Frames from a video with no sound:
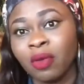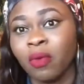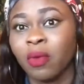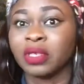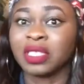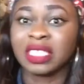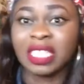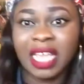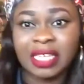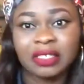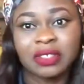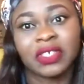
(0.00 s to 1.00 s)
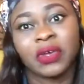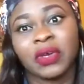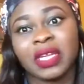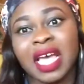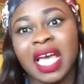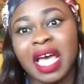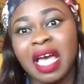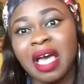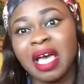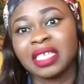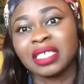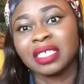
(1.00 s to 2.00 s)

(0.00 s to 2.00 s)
one thing led to the other.